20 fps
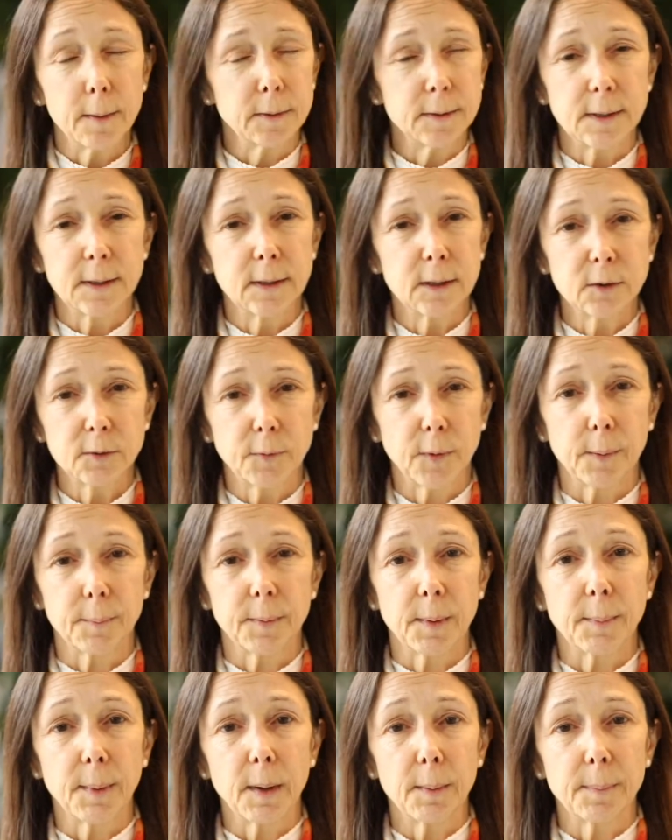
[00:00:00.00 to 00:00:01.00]
cities
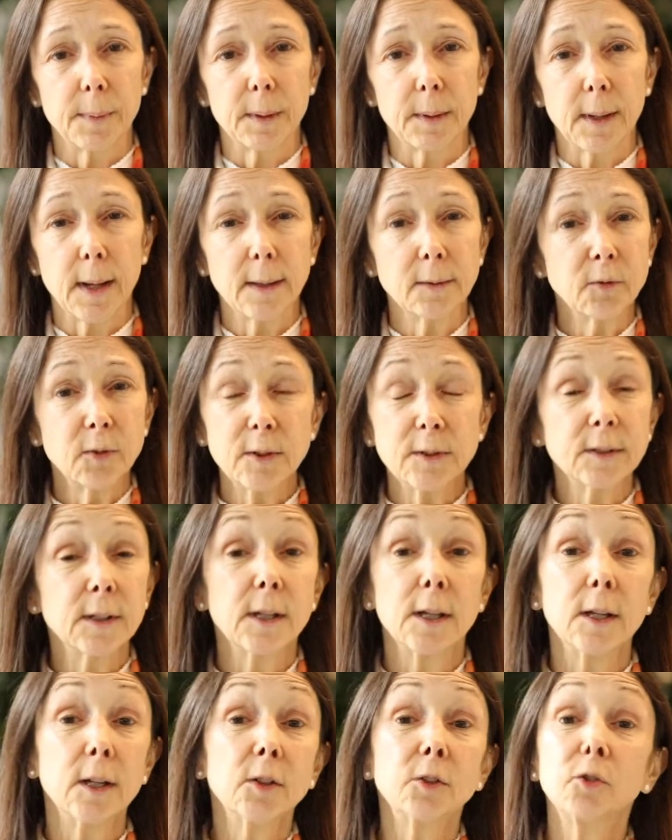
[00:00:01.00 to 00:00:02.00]
from developing countries,
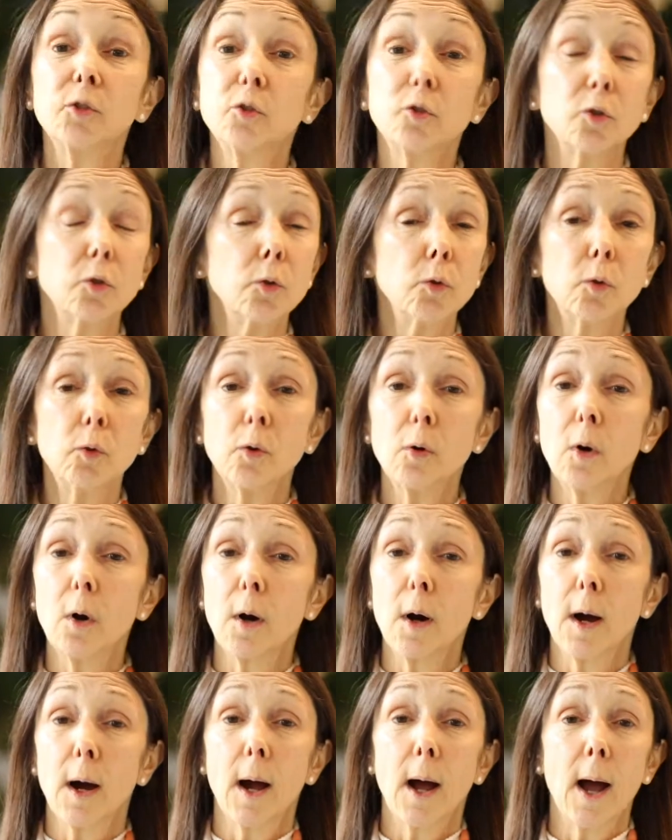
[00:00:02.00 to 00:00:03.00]
is too
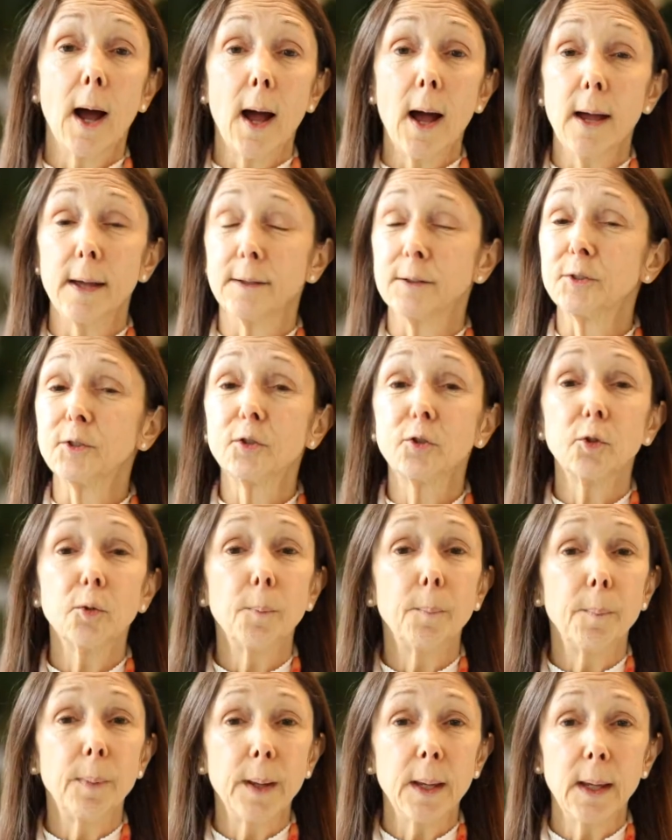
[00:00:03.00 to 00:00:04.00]
high, it's too
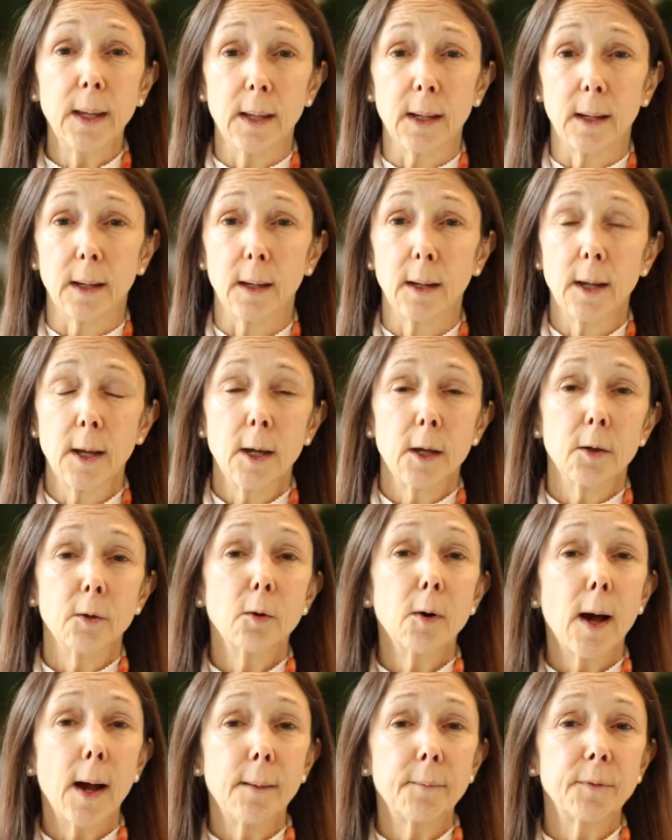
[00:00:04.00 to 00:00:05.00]
big.
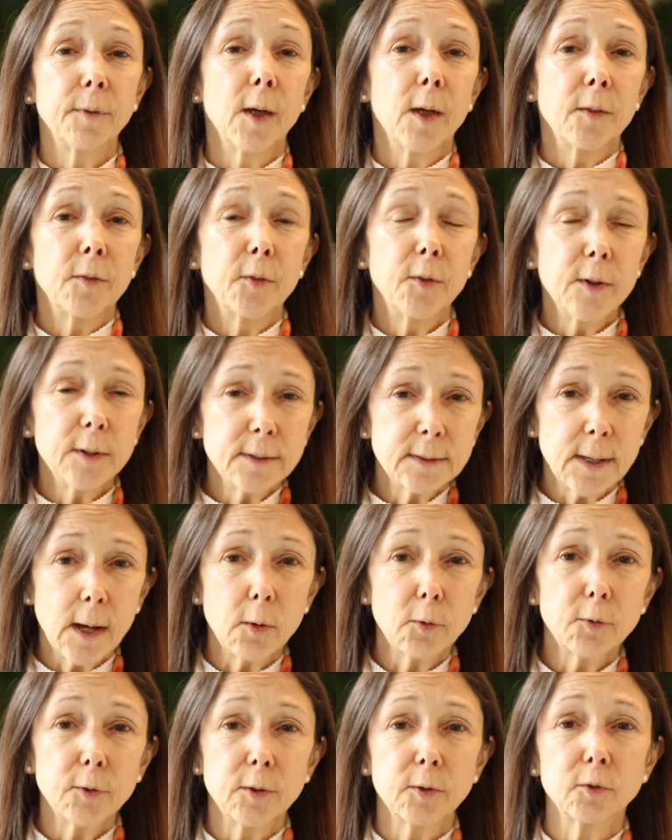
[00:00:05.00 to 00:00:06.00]
You have
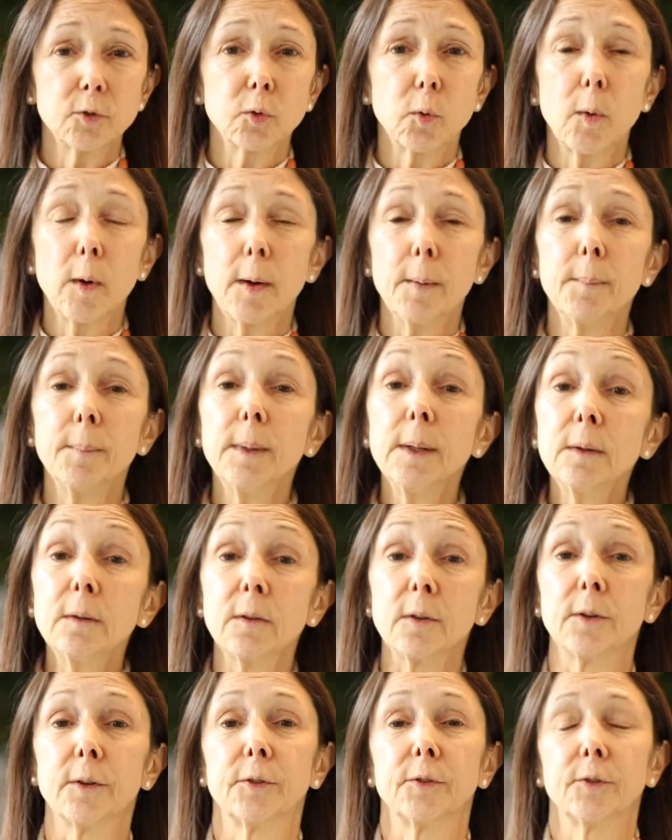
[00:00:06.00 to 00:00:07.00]
3,000 square
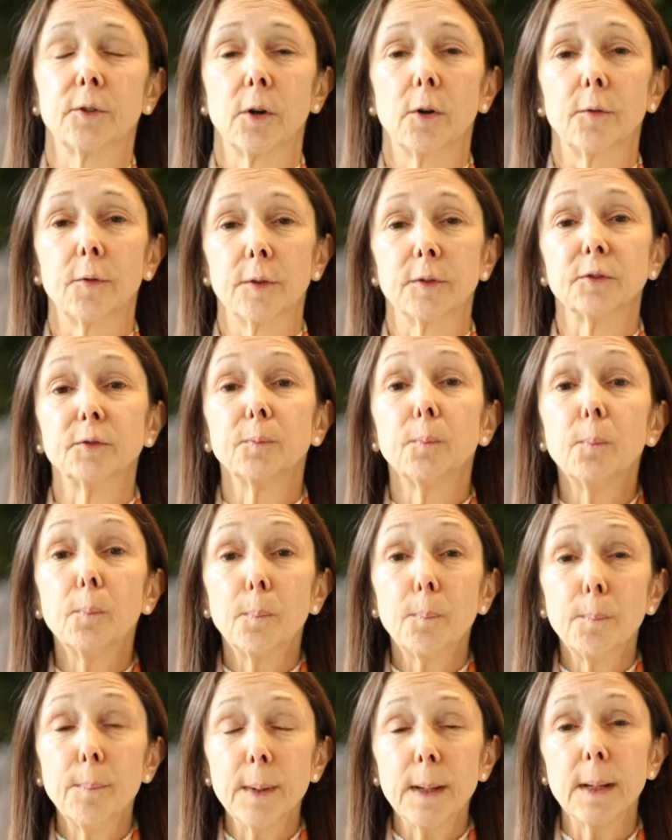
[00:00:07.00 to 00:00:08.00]
meters of a
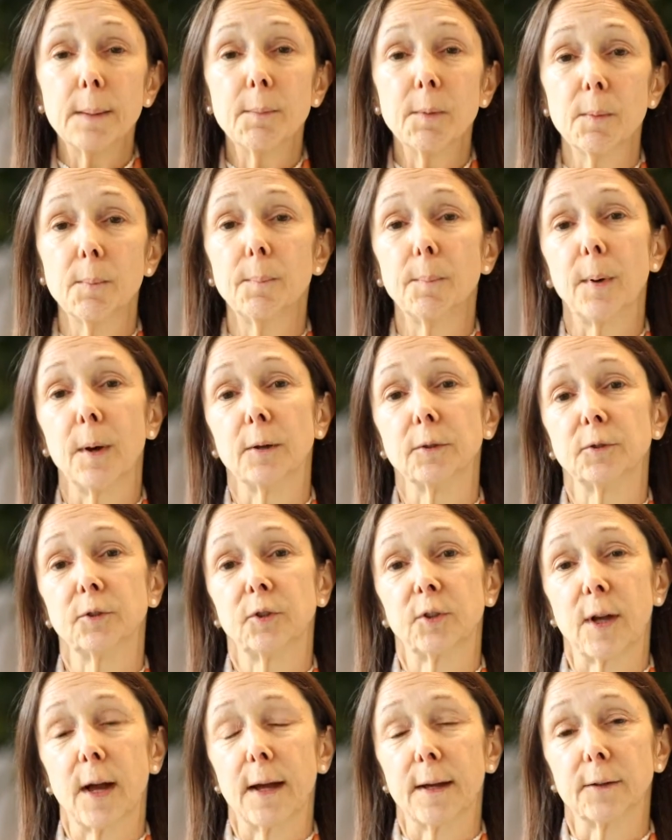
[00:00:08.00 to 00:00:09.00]
minimum plot
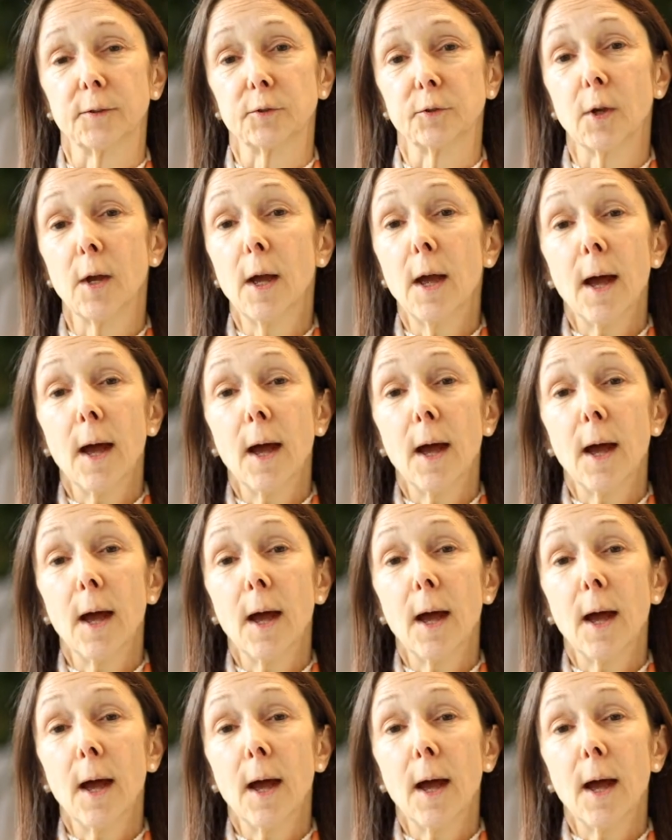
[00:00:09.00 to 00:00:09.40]
size,